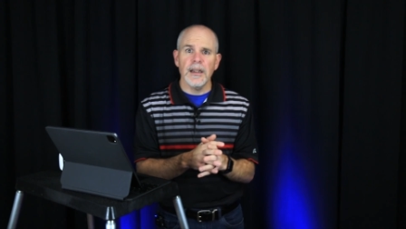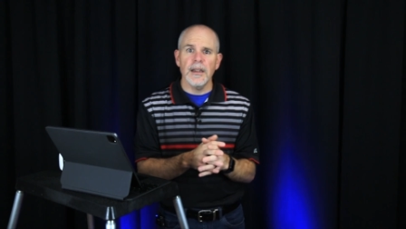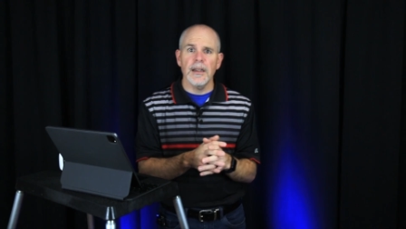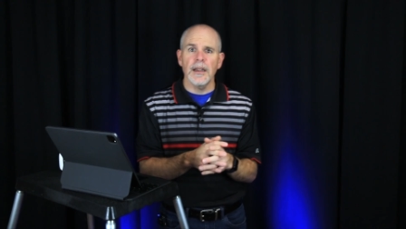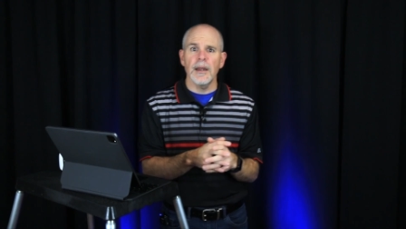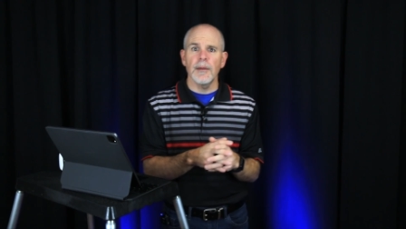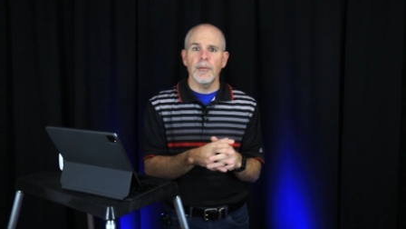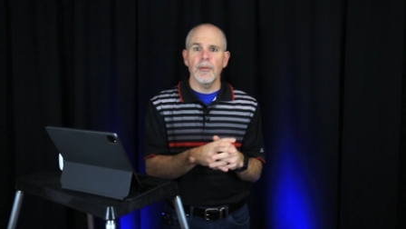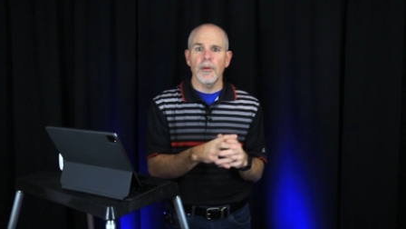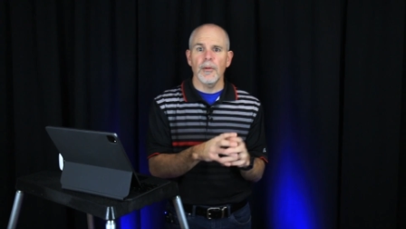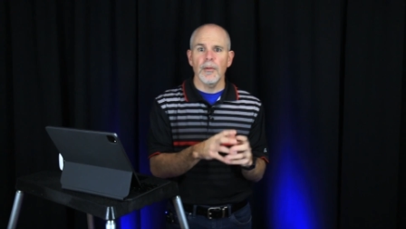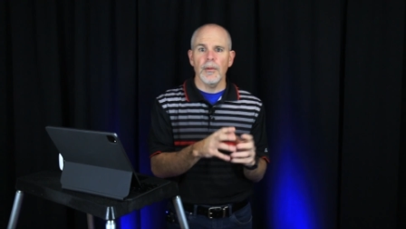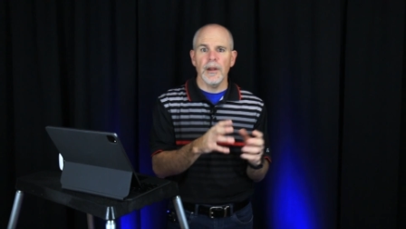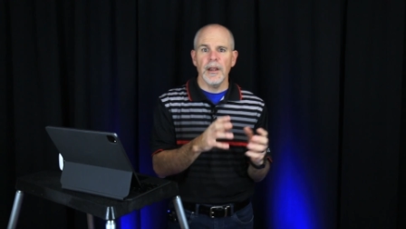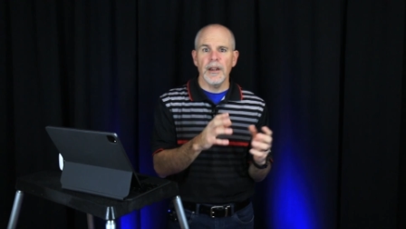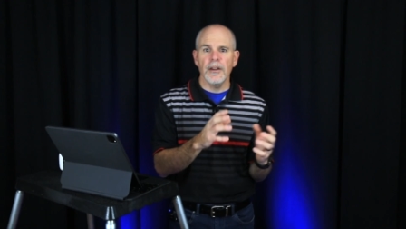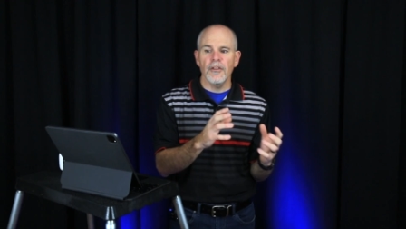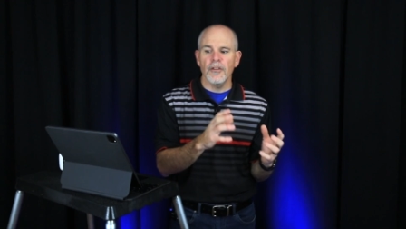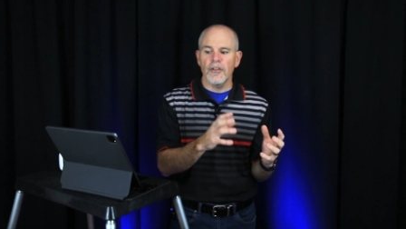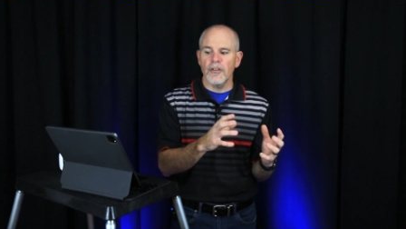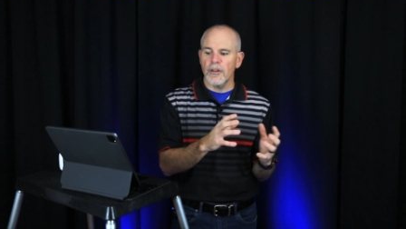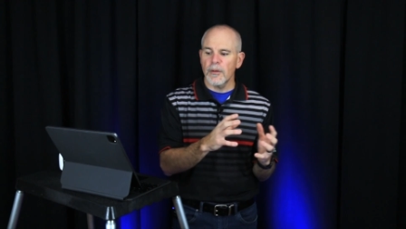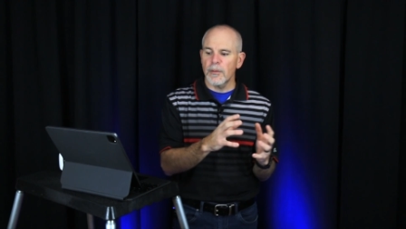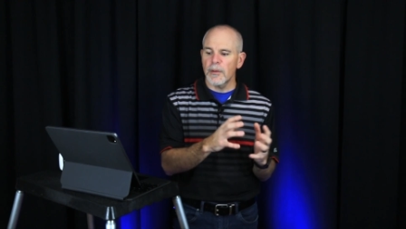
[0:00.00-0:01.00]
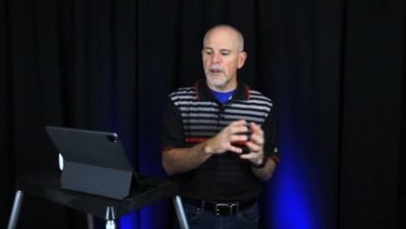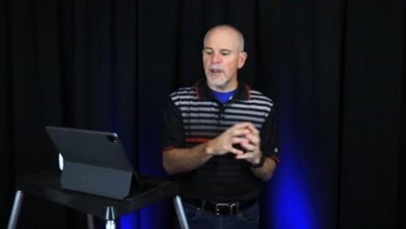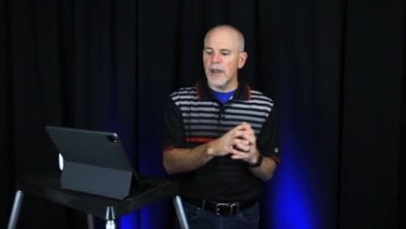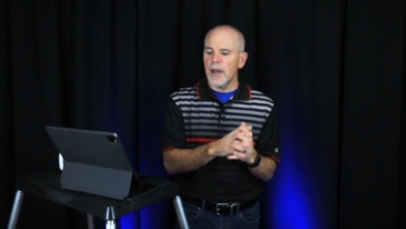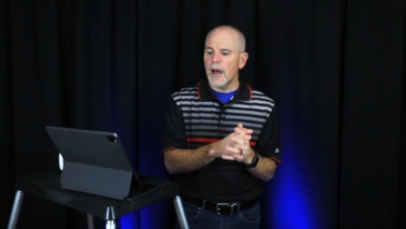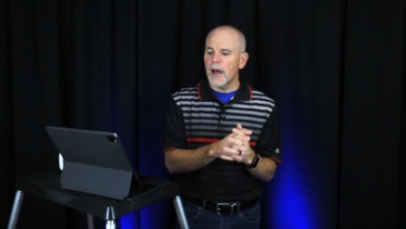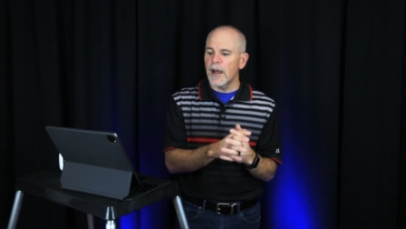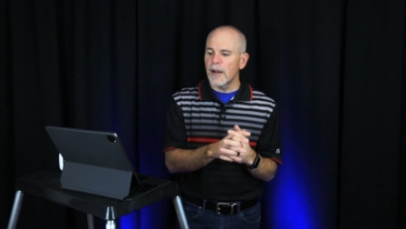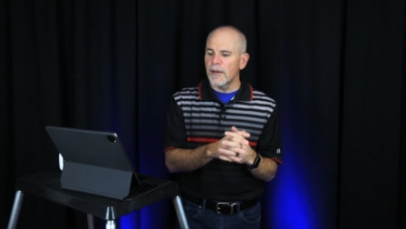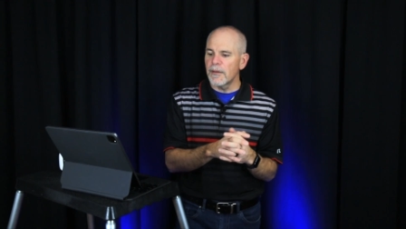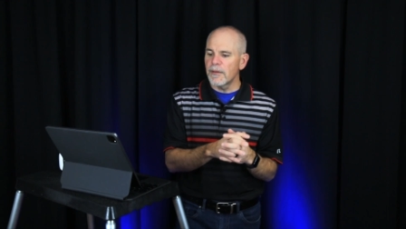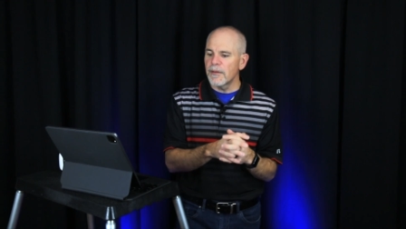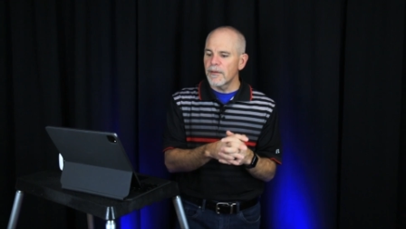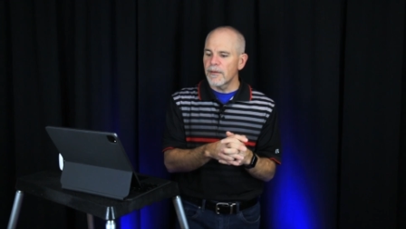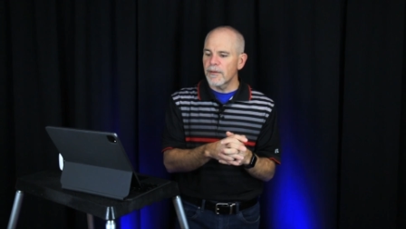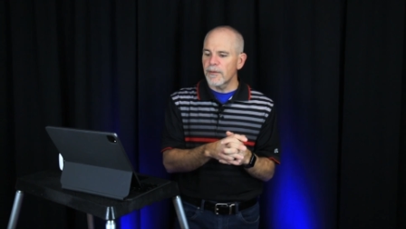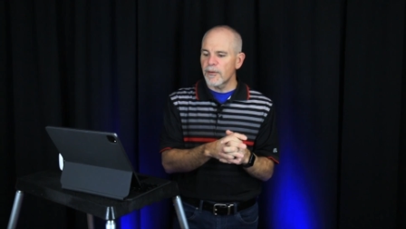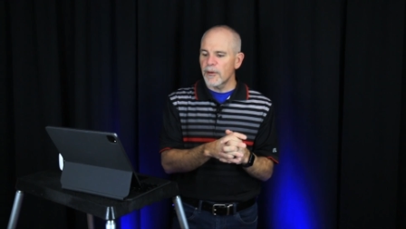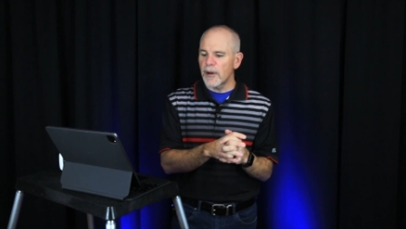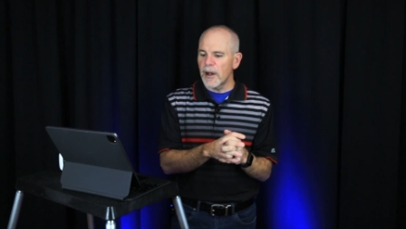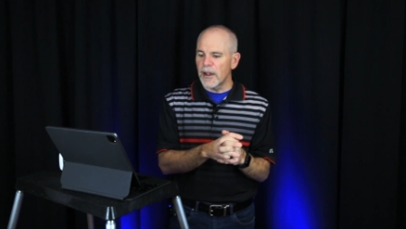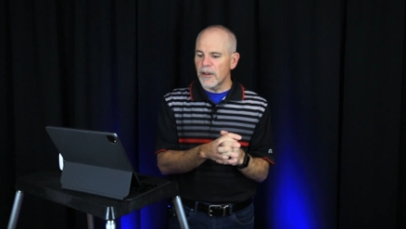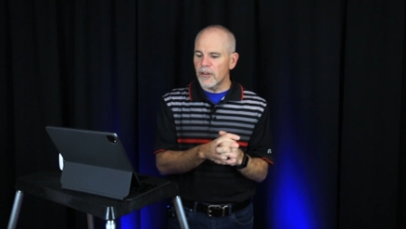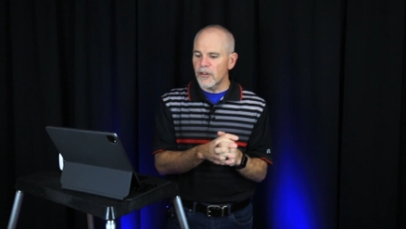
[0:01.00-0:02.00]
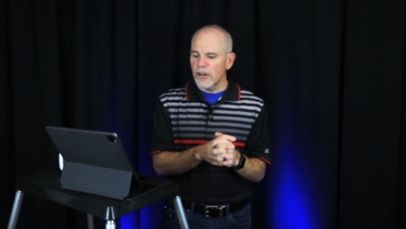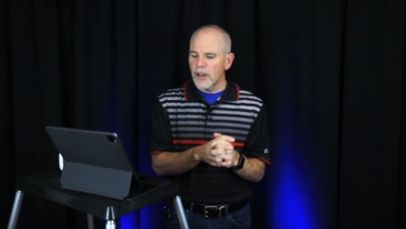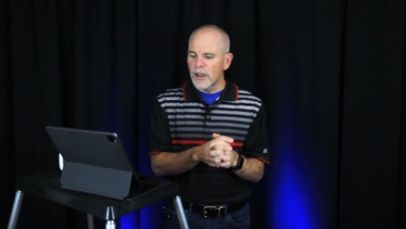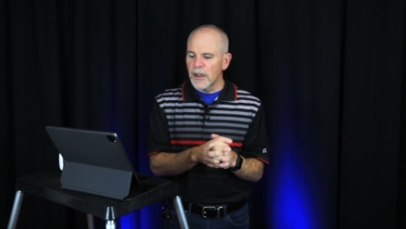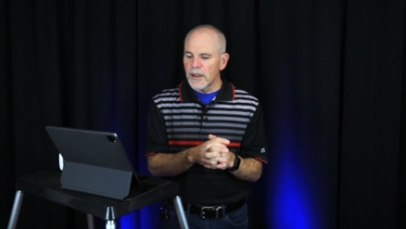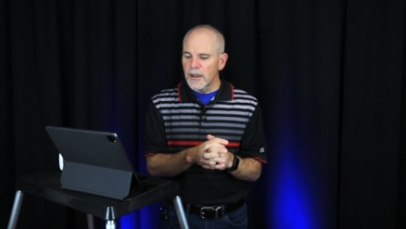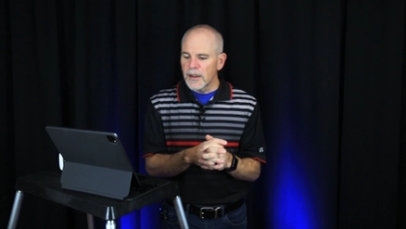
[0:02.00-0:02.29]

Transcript: and keep the relationship with God fresh.